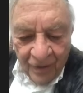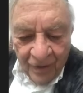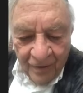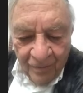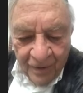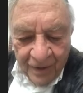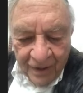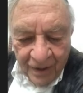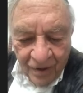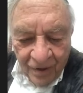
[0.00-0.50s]
the
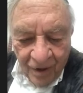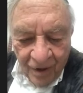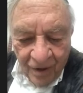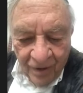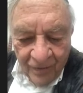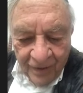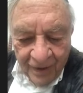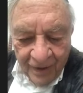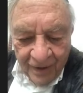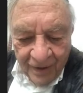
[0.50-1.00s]
what do they call
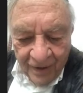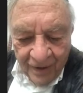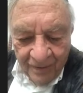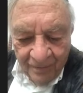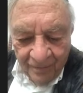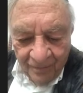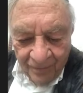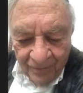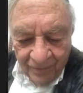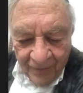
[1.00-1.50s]
the.
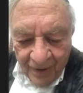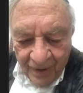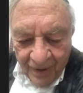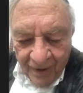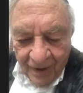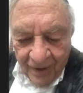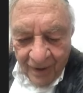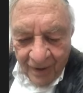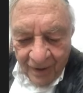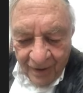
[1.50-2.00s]
Um,
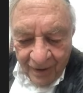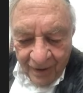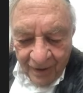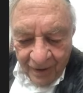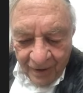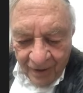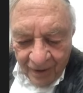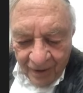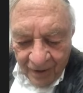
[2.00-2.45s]
yeah, the coral